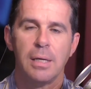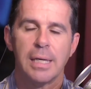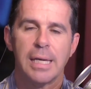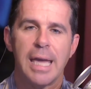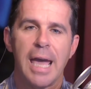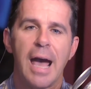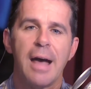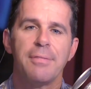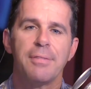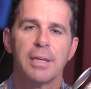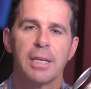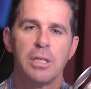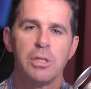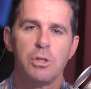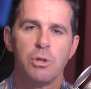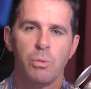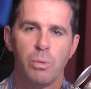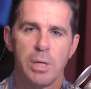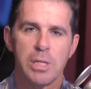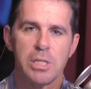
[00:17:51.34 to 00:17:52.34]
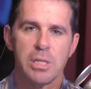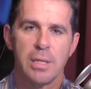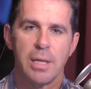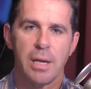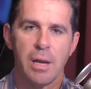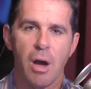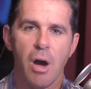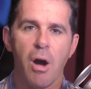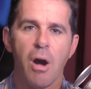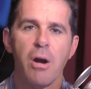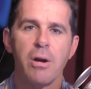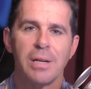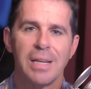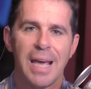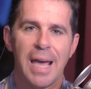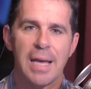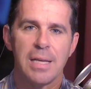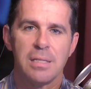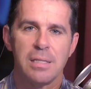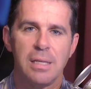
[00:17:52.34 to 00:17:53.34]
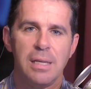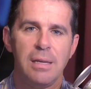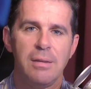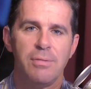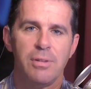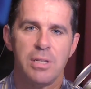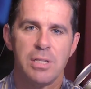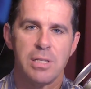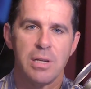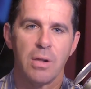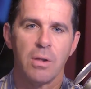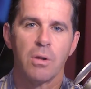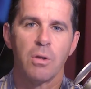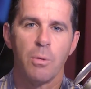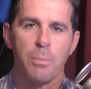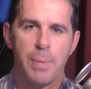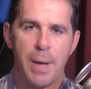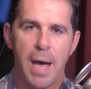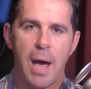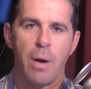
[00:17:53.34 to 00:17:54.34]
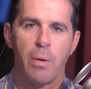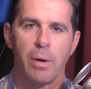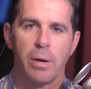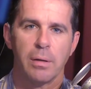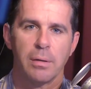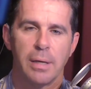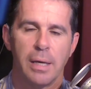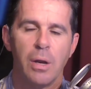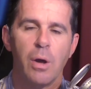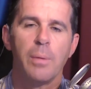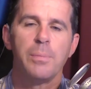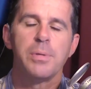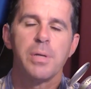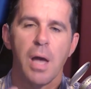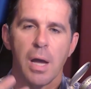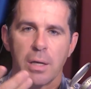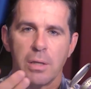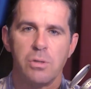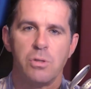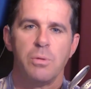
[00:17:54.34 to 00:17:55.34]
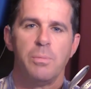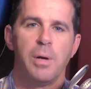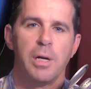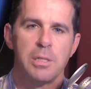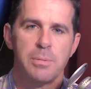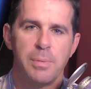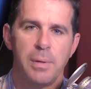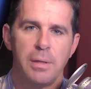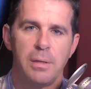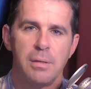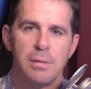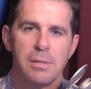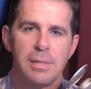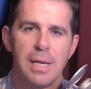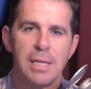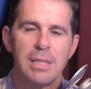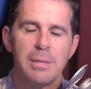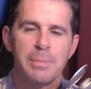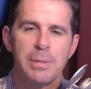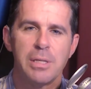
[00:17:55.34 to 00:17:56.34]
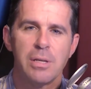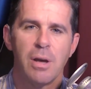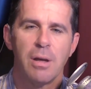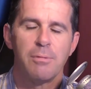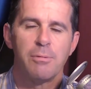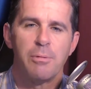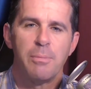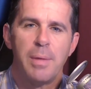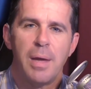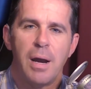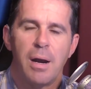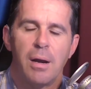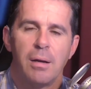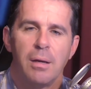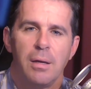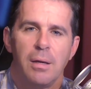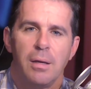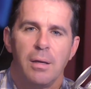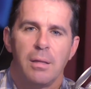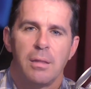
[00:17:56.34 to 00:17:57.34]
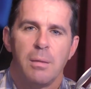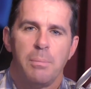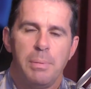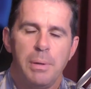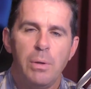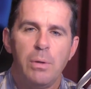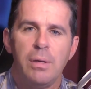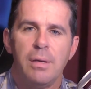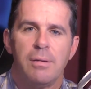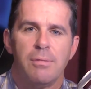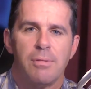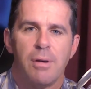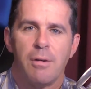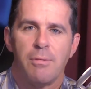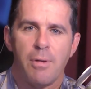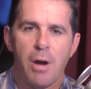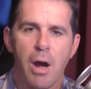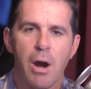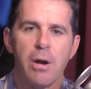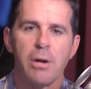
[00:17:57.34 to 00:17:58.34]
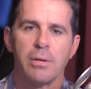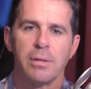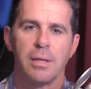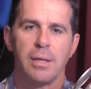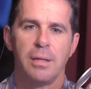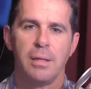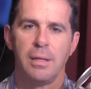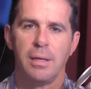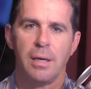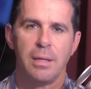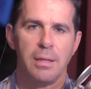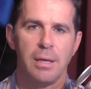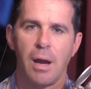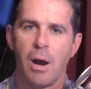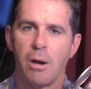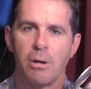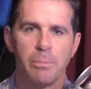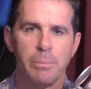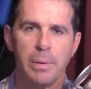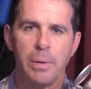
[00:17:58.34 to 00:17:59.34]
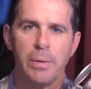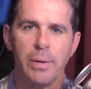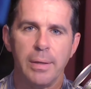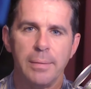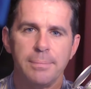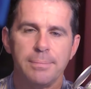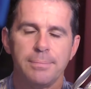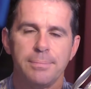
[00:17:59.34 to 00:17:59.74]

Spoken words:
Catholic intuition that art has evangelical power. I know I'm talking too much, but take the baton from there. The beauty of art and the art of beauty.